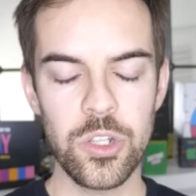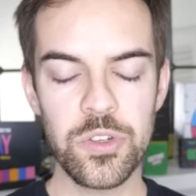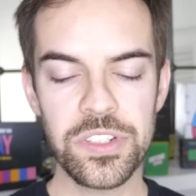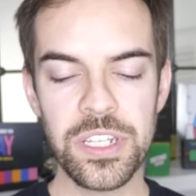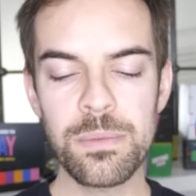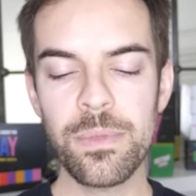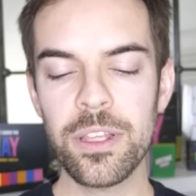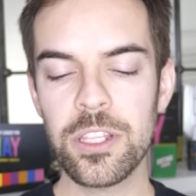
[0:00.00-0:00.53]
You
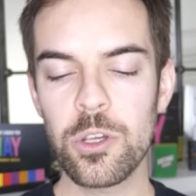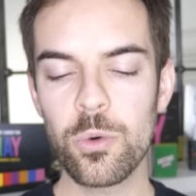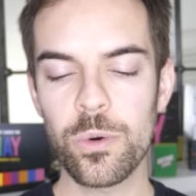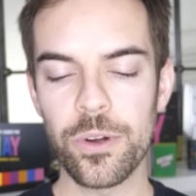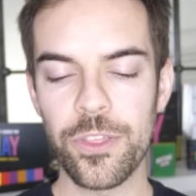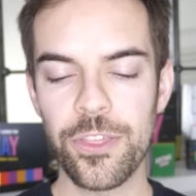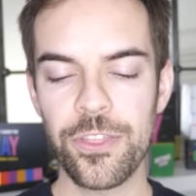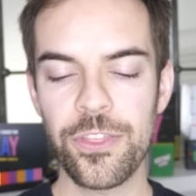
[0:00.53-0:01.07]
seem like you
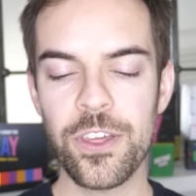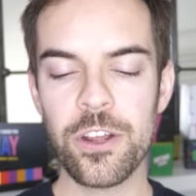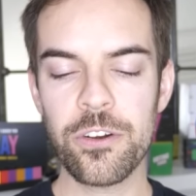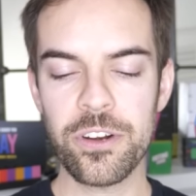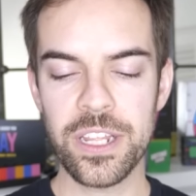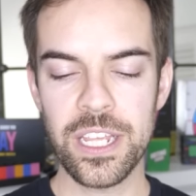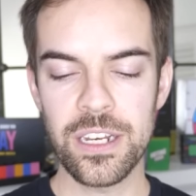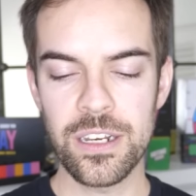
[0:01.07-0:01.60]
were a
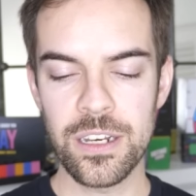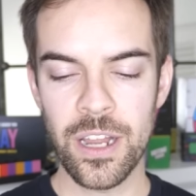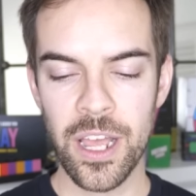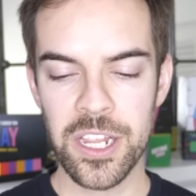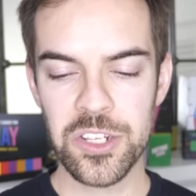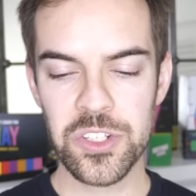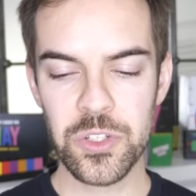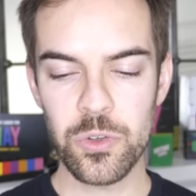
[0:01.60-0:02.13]
theater kid in
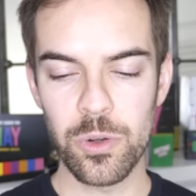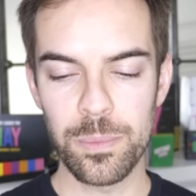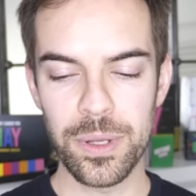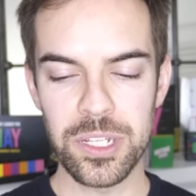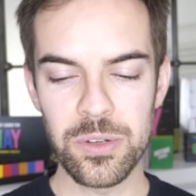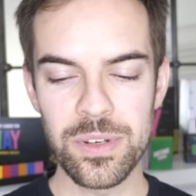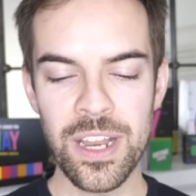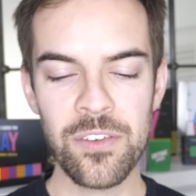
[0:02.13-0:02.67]
high school,
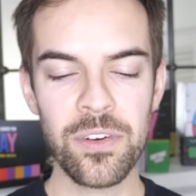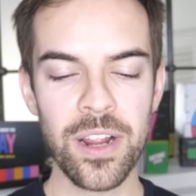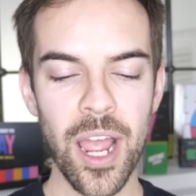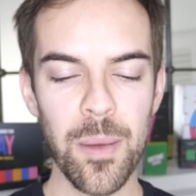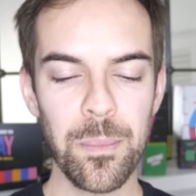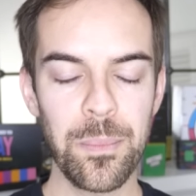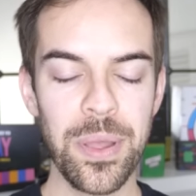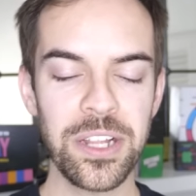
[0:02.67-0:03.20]
but you never
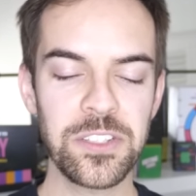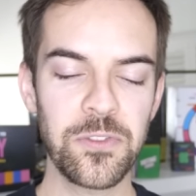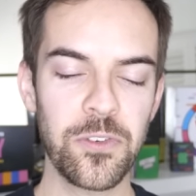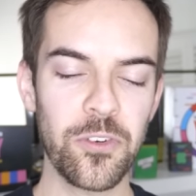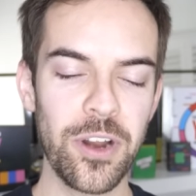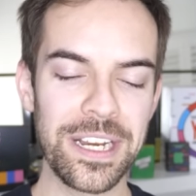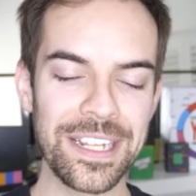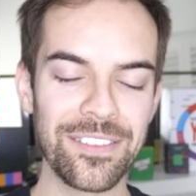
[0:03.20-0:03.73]
got picked
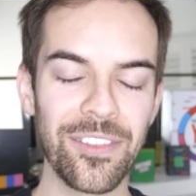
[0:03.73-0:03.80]
for any